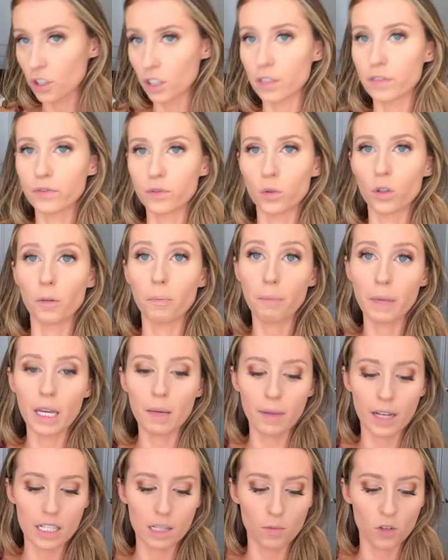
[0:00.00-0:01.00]
good for me
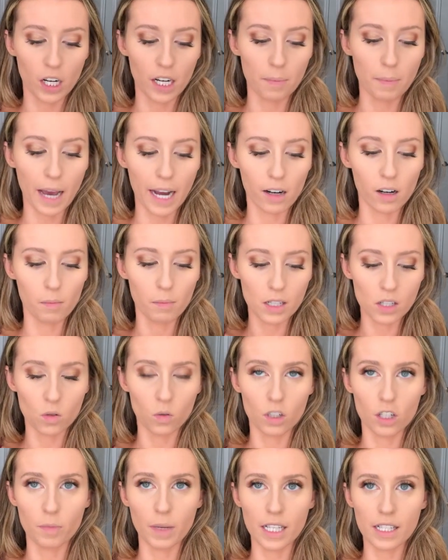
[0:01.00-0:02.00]
because I'm trying to pack on muscle,
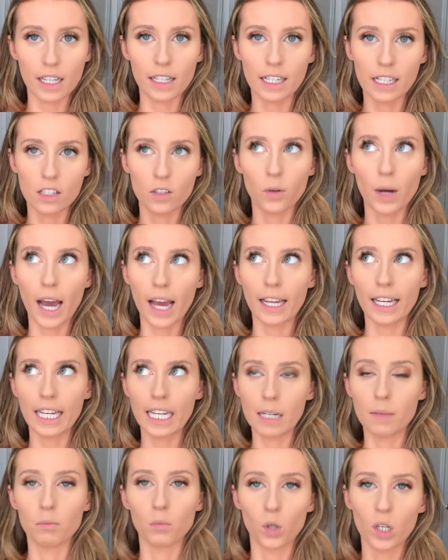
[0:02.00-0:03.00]
which means I need to
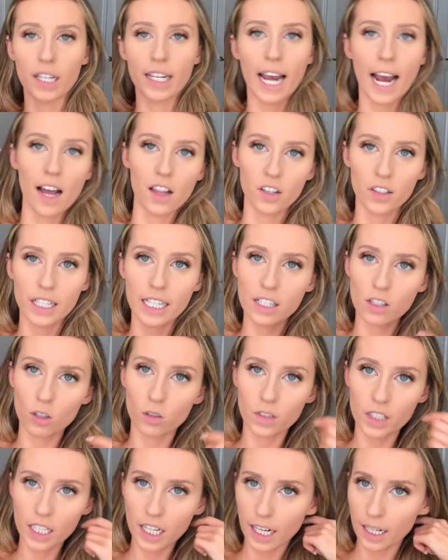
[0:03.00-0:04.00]
eat more calories
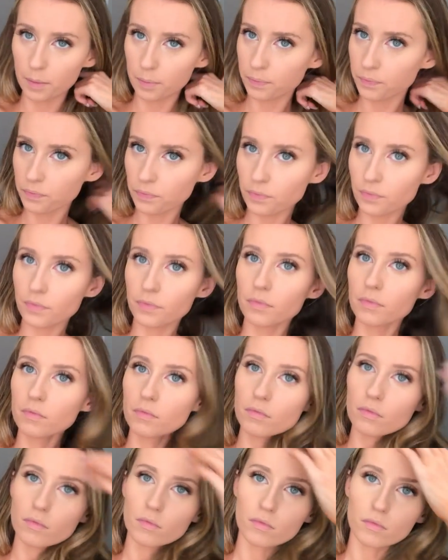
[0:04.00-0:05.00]
over time.
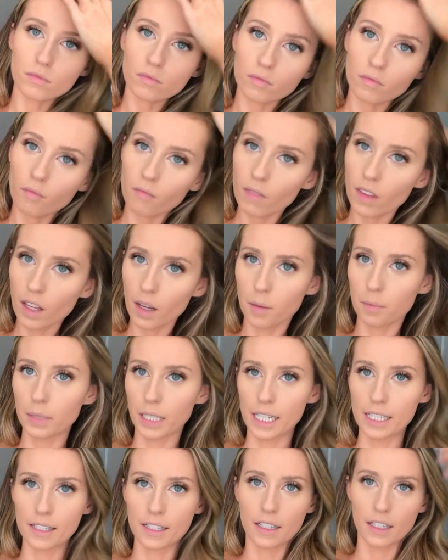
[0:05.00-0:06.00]

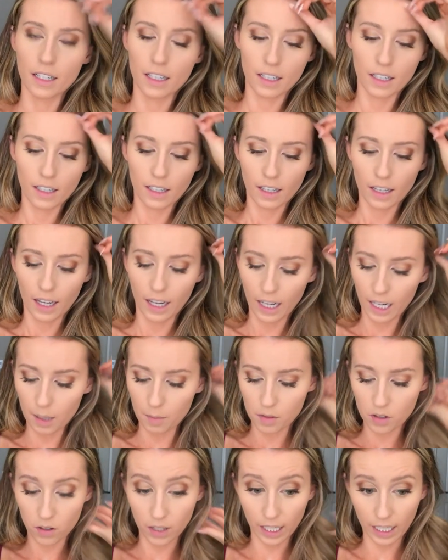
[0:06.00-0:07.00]
But
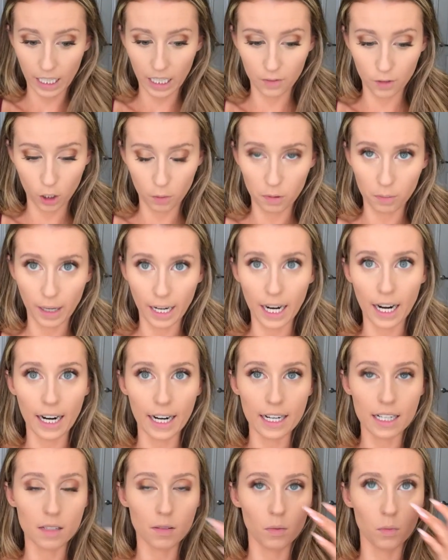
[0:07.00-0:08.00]
um, so that kind of opened my
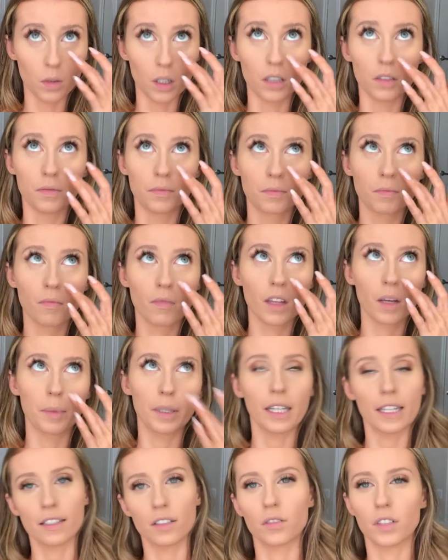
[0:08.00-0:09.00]
eyes. Well, I
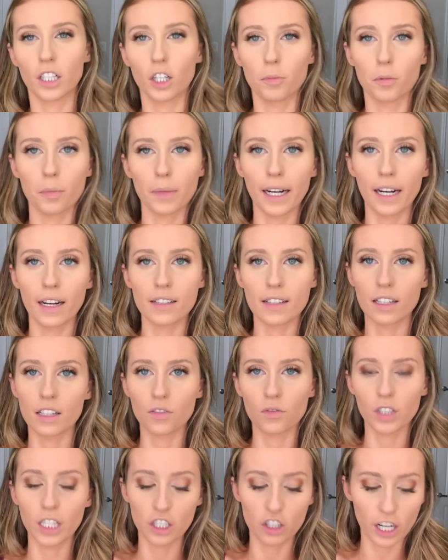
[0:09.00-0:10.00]
mean, that didn't really open my eyes. That
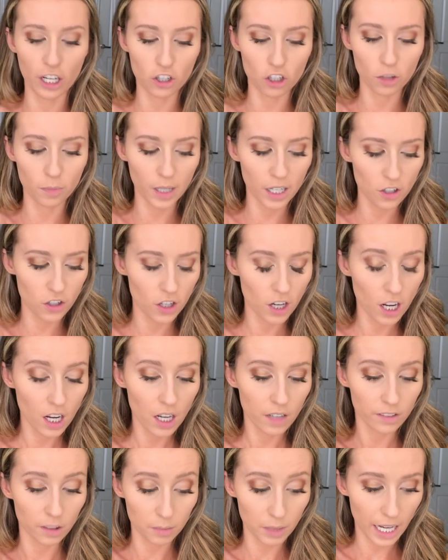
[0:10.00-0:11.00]
didn't really change too much
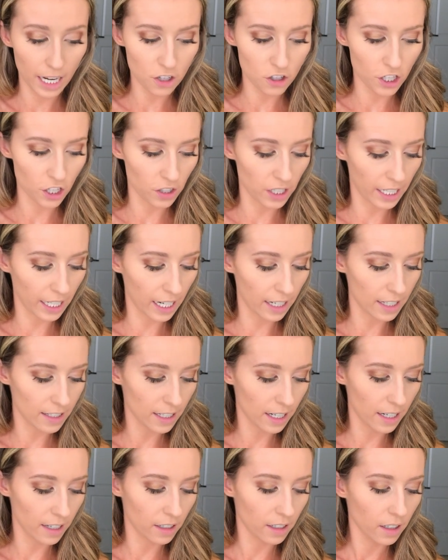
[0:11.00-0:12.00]
from last year that I got it
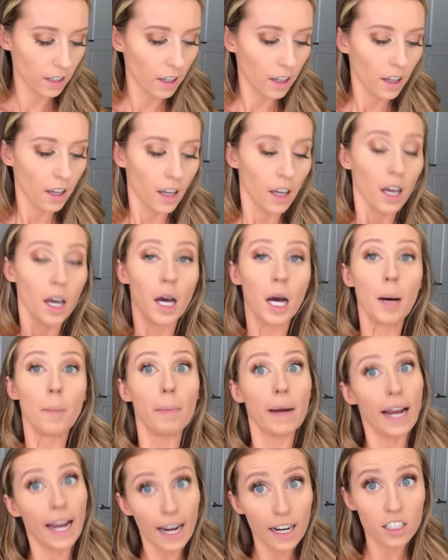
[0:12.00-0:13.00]
done.
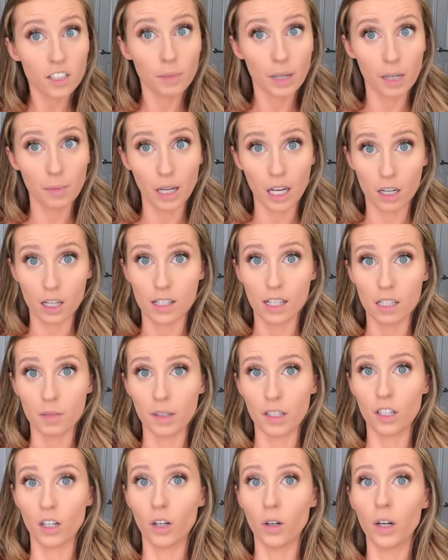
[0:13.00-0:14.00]
My active metabolic
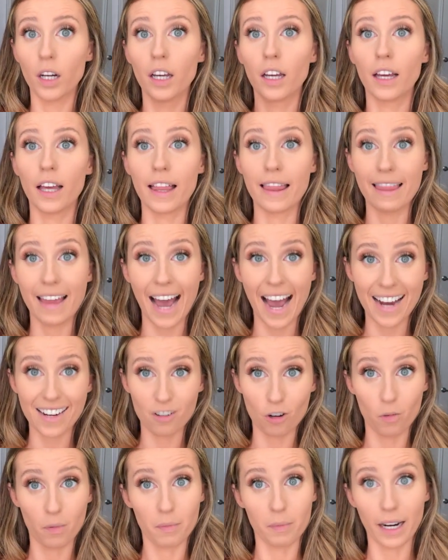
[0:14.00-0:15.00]
assessment though,
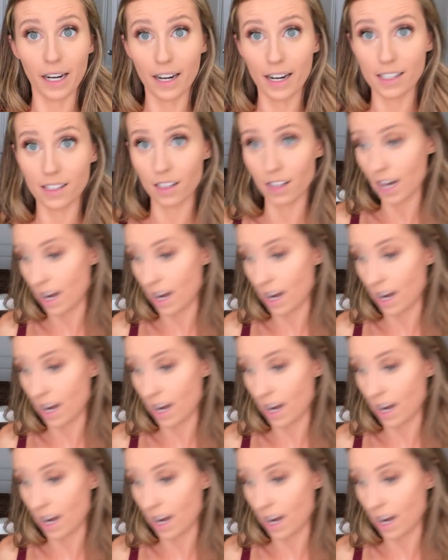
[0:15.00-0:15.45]
that opened my eyes a